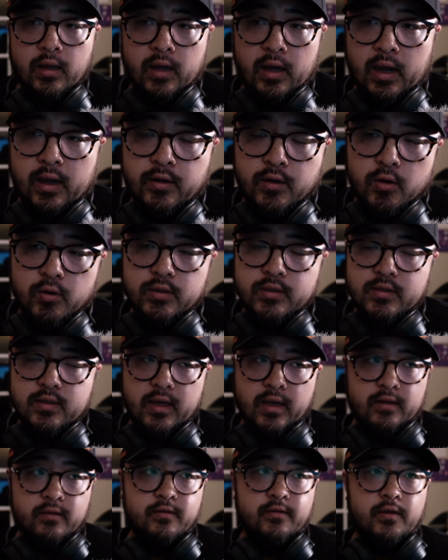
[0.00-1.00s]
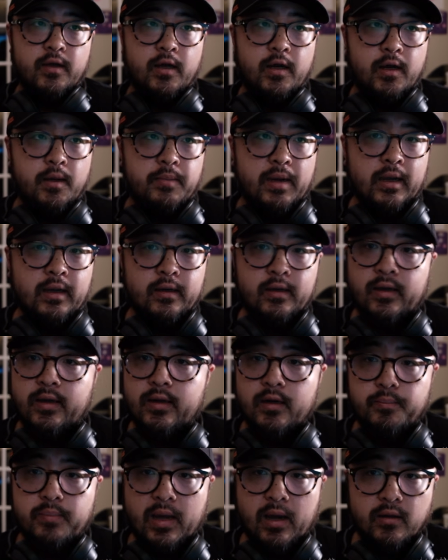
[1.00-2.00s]
I noticed that I could
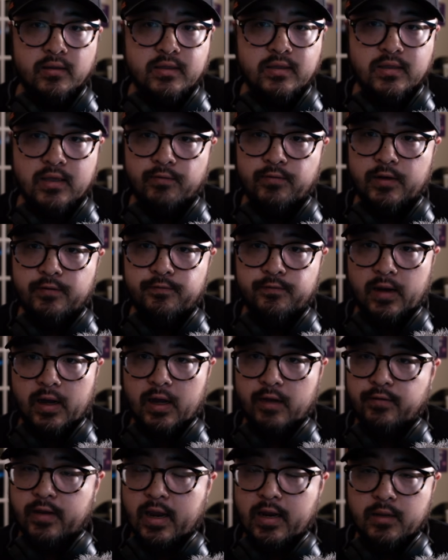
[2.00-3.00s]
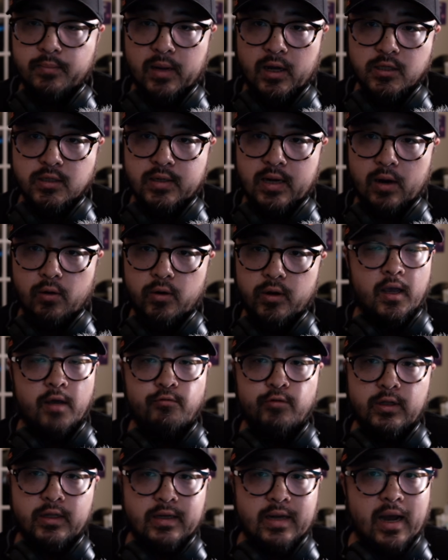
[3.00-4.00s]
hit about 75, 80 miles an hour and
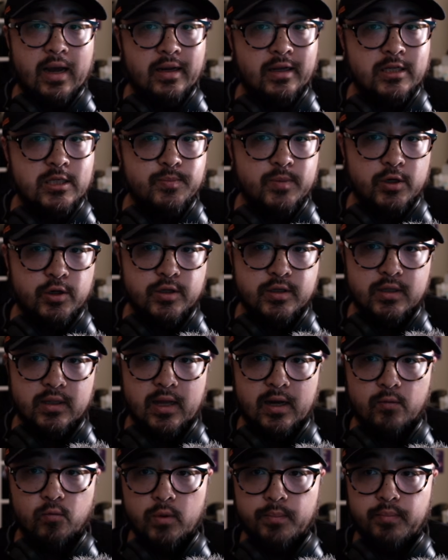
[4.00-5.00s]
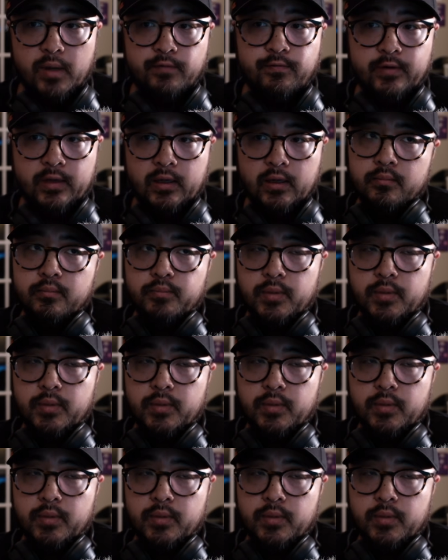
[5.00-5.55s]
really not experience a lot of wind buffeting.